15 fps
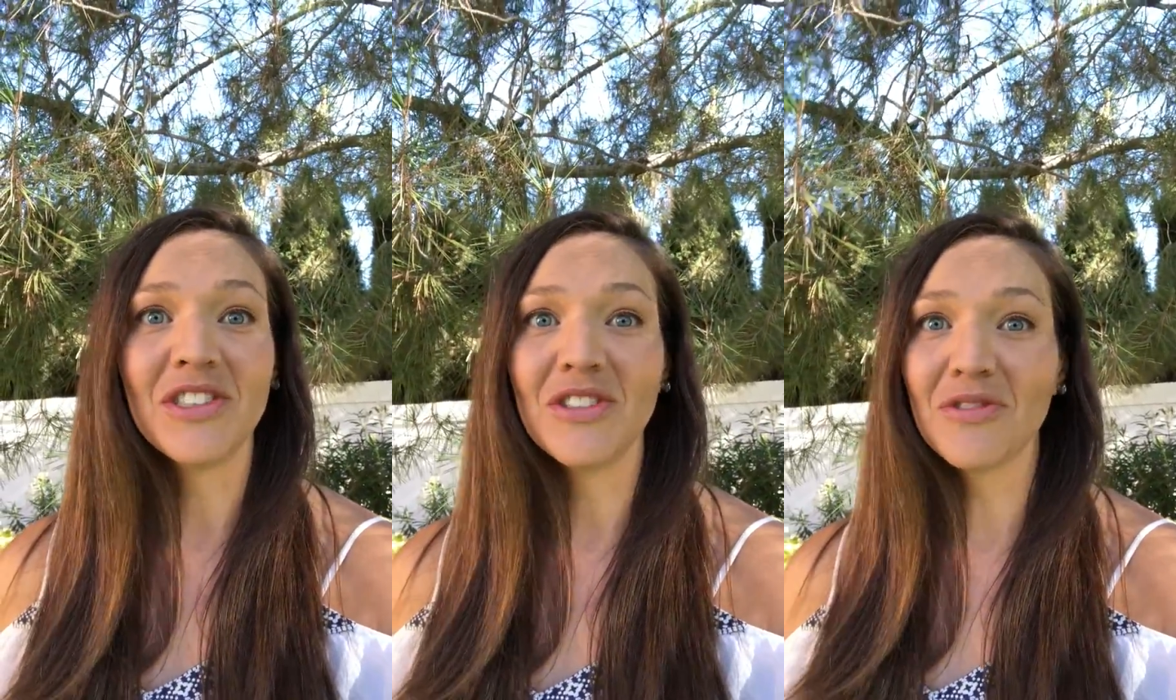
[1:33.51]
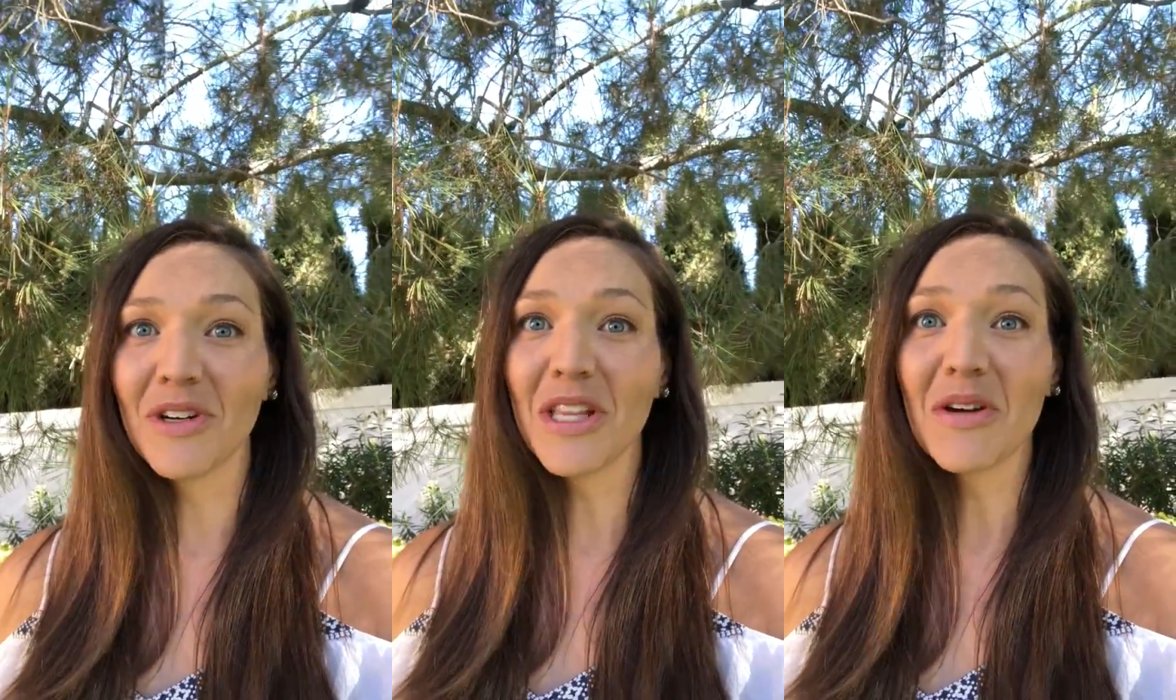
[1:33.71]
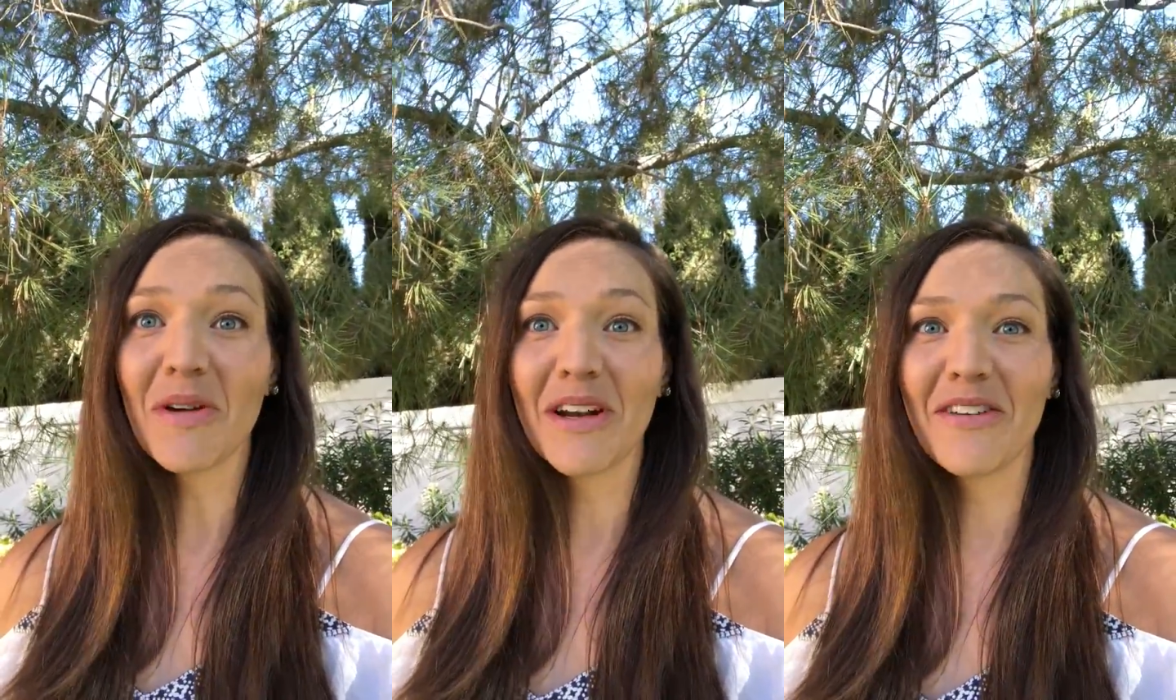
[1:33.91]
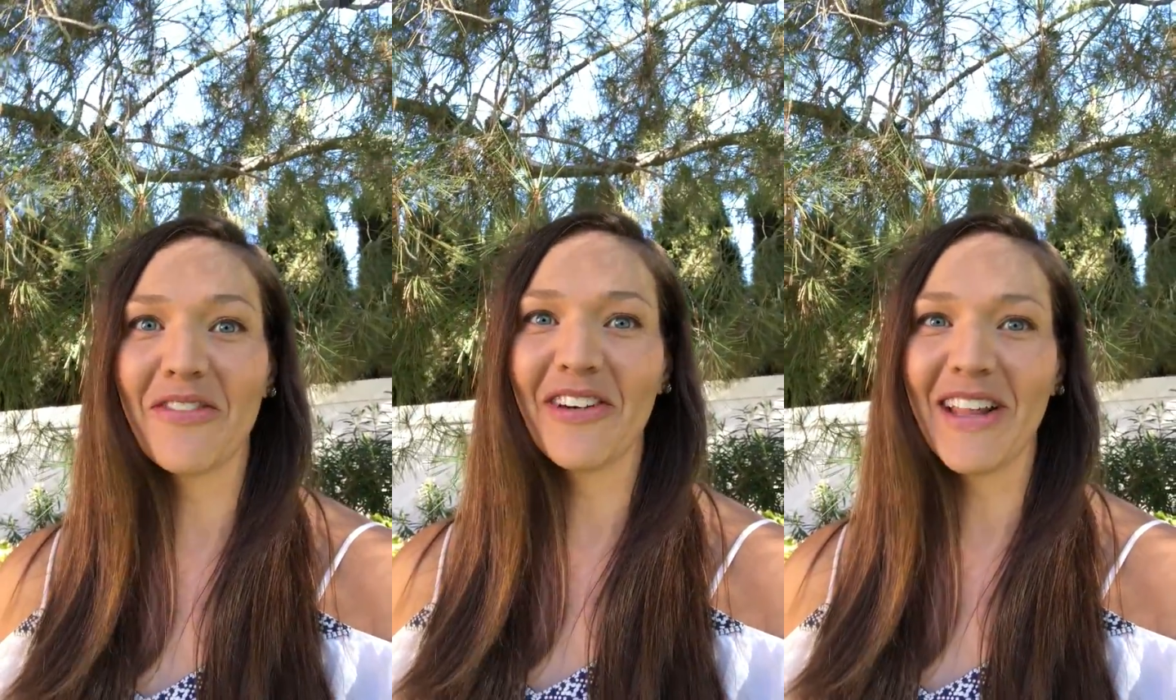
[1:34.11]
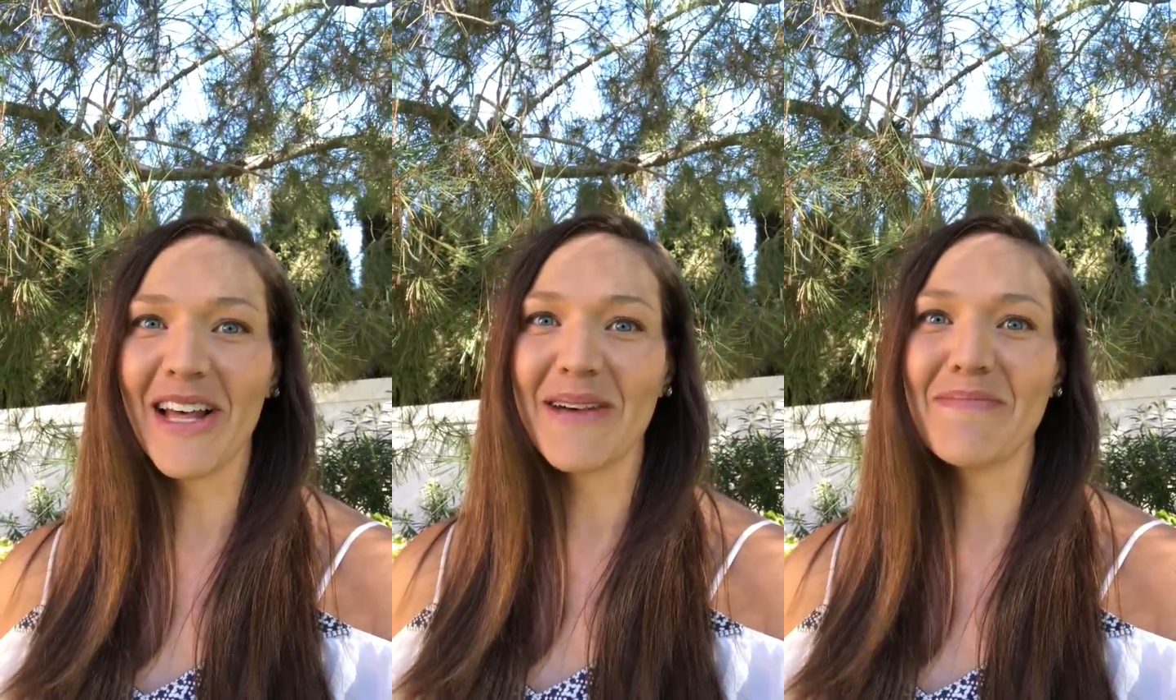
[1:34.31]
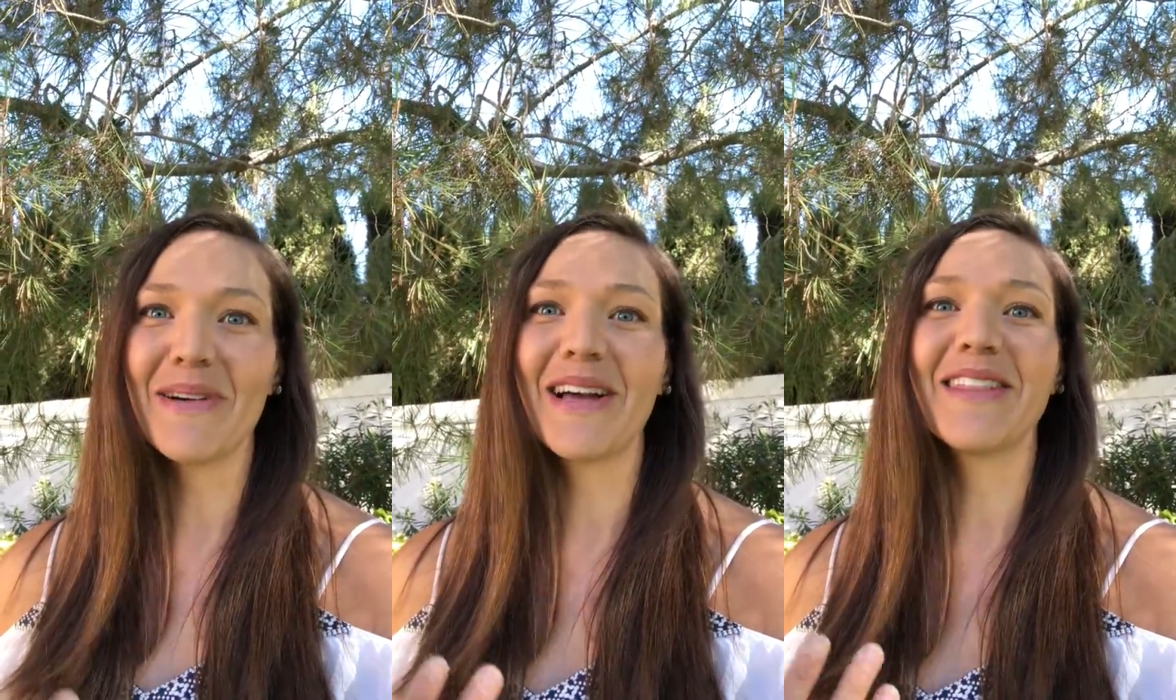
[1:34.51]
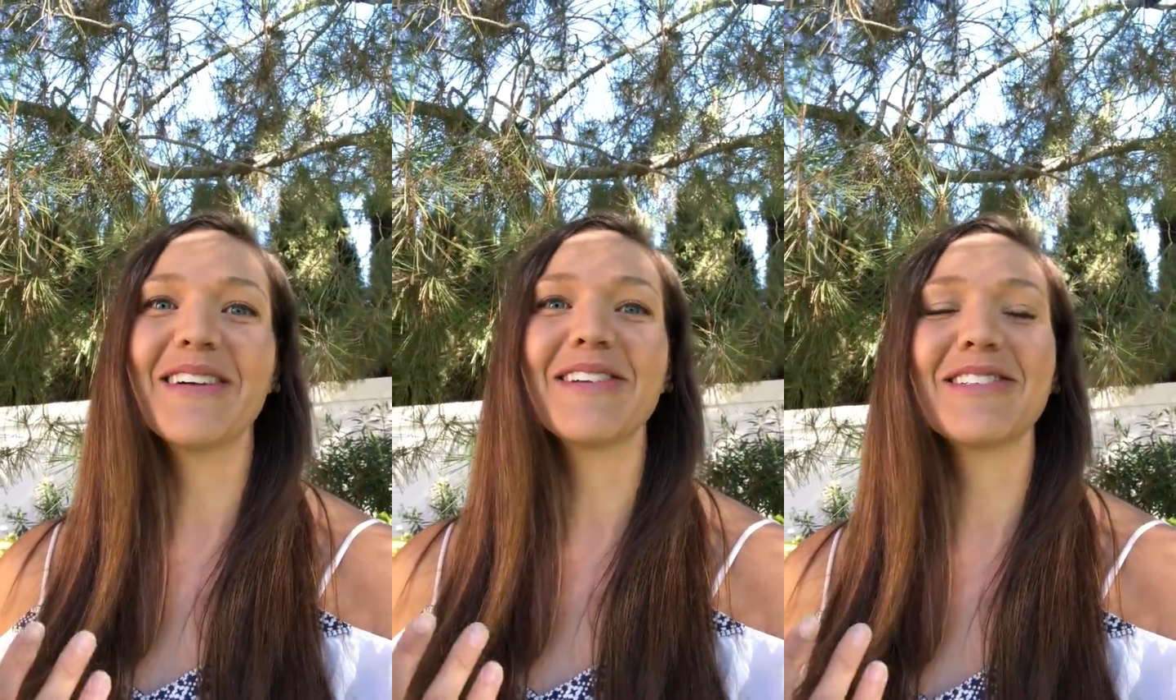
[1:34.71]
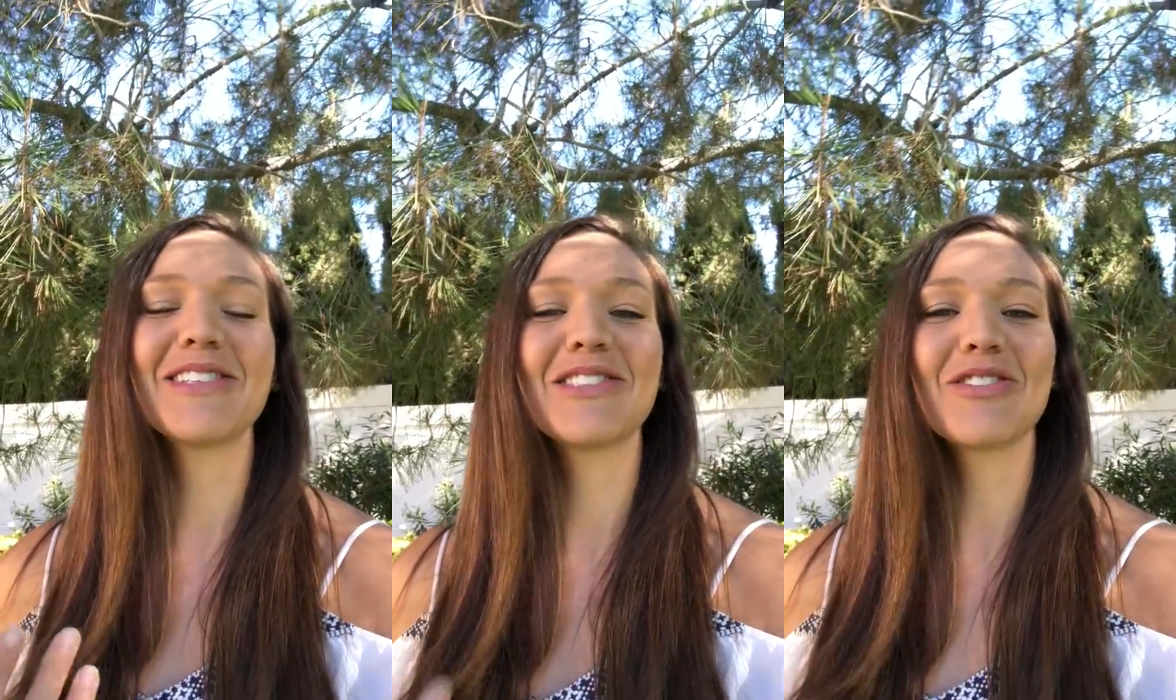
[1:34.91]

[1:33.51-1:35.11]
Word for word: Do you really want to fill up on those